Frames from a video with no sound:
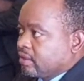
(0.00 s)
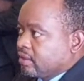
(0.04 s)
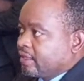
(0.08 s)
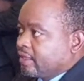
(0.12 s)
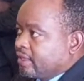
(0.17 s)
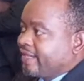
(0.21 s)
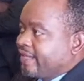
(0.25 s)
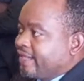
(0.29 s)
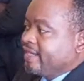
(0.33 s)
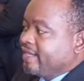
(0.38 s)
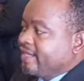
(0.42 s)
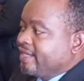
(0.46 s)

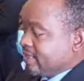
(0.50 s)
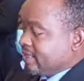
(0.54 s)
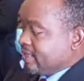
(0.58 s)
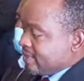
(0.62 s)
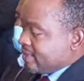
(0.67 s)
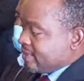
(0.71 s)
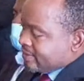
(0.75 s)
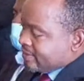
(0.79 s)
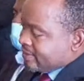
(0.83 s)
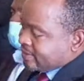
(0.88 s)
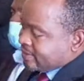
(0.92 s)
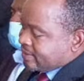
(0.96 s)
It is
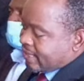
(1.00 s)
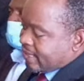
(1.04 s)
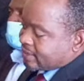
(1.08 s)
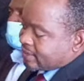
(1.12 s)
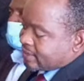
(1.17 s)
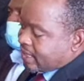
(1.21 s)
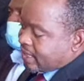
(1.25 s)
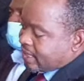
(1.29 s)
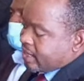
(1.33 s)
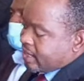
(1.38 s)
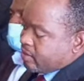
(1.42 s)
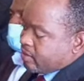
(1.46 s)
that
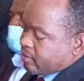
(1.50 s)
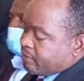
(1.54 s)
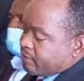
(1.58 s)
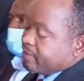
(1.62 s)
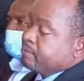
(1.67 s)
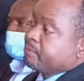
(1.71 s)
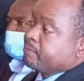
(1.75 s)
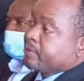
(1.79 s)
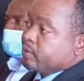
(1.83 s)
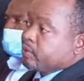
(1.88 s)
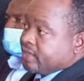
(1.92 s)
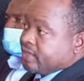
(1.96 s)
kind of
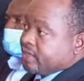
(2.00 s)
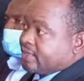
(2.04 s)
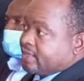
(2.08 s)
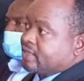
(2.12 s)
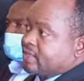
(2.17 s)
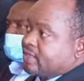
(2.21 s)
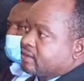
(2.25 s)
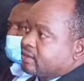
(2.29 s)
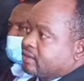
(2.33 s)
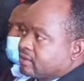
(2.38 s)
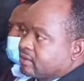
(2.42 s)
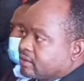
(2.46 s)
impunity
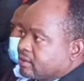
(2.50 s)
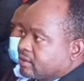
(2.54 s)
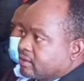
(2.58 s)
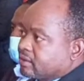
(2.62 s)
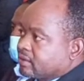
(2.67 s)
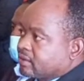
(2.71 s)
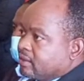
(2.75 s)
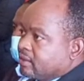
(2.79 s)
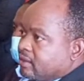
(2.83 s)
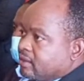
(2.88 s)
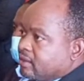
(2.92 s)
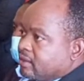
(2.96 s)

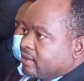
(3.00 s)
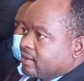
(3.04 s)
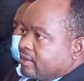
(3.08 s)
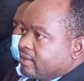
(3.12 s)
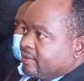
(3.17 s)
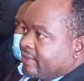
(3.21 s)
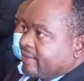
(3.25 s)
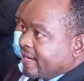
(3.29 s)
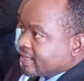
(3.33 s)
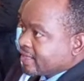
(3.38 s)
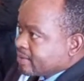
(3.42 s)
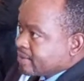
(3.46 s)

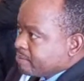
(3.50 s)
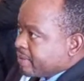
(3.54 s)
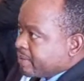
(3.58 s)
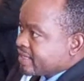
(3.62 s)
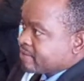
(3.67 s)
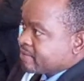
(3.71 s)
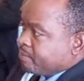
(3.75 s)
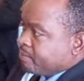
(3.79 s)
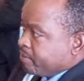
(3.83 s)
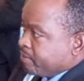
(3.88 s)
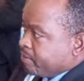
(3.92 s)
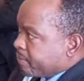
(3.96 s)
that must
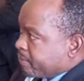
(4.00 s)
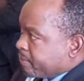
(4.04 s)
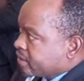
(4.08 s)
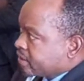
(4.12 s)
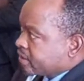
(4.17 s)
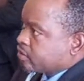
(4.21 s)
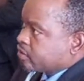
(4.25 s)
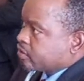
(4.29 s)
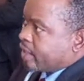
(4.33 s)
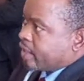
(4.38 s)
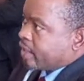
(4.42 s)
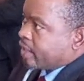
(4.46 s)
be brought
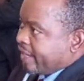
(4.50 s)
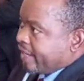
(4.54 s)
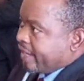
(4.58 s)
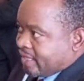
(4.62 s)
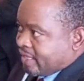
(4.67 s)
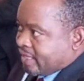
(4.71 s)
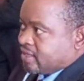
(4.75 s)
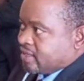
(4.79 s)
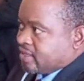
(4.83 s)
to an end.